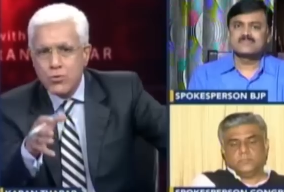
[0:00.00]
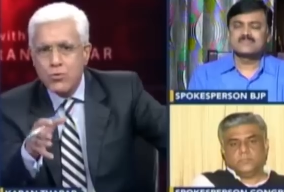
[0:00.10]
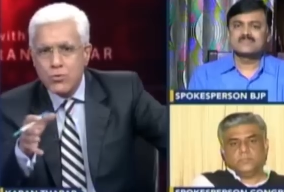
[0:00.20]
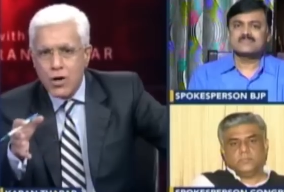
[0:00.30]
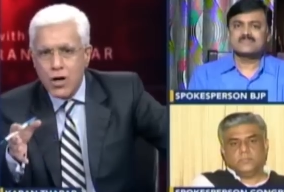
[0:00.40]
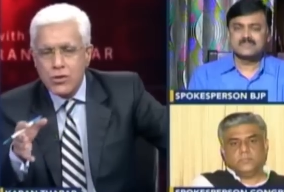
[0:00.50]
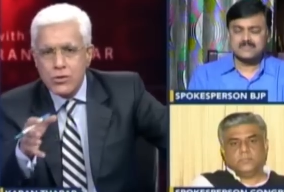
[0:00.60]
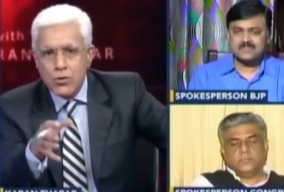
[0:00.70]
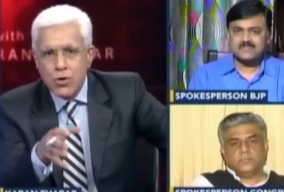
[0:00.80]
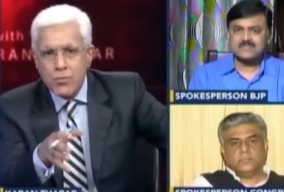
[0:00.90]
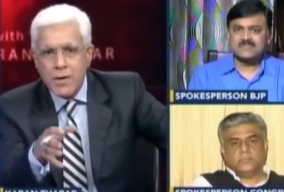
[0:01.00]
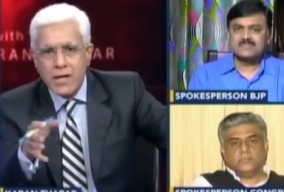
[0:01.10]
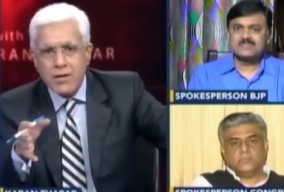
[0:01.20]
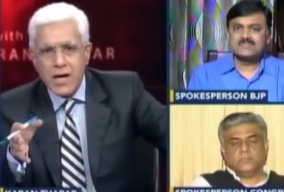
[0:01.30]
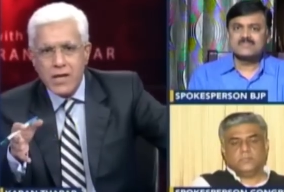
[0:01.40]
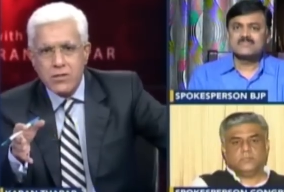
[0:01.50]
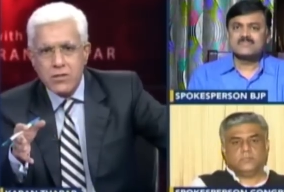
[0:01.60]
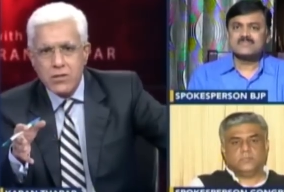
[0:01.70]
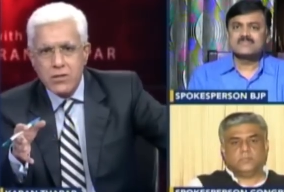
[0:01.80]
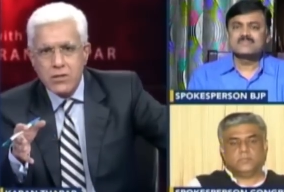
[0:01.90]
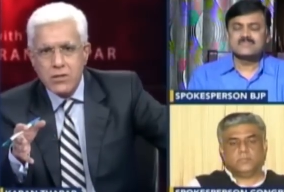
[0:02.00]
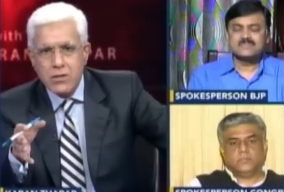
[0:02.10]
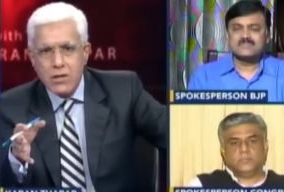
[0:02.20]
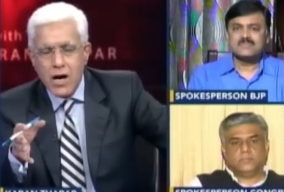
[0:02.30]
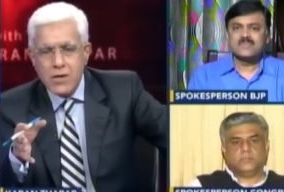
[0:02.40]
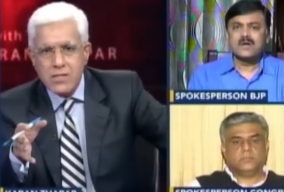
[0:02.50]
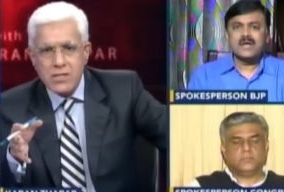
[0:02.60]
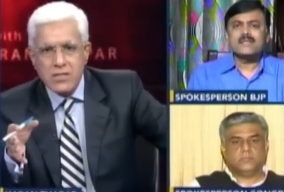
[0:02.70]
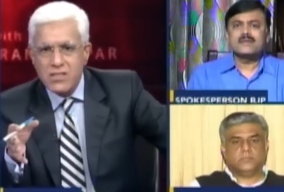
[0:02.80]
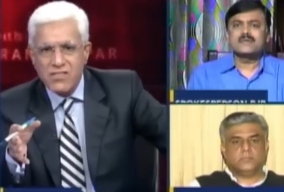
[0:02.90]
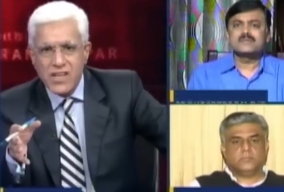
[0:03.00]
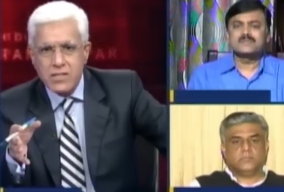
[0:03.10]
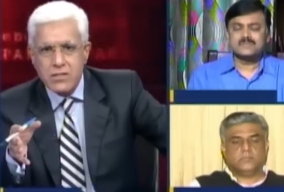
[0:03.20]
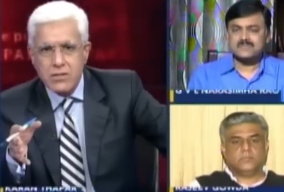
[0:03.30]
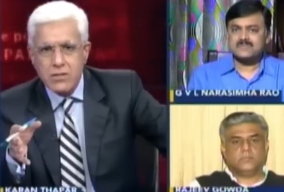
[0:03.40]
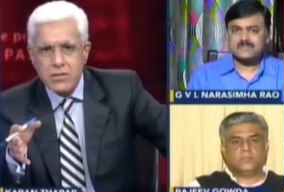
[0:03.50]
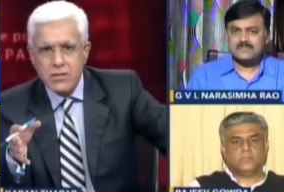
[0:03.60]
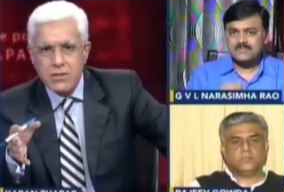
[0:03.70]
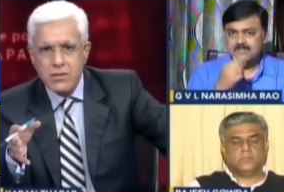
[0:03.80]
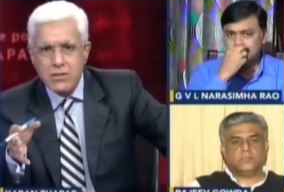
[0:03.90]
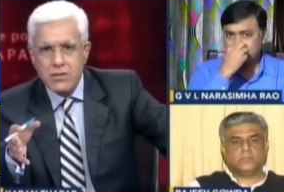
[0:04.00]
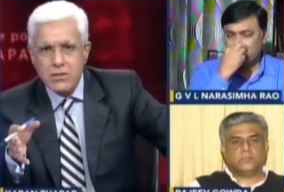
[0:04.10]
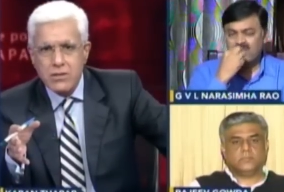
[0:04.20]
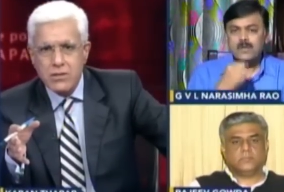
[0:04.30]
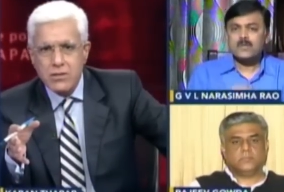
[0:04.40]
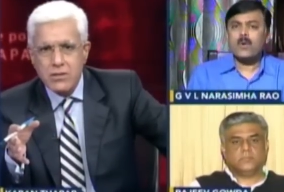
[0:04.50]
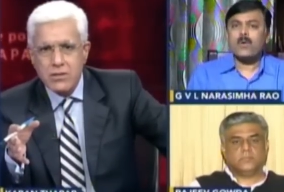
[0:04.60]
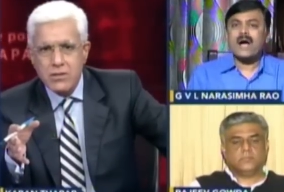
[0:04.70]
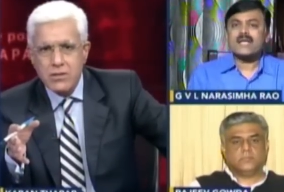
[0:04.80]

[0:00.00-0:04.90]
Speaker 1: Two wrongs don't make a right. How is this it, a defense? No,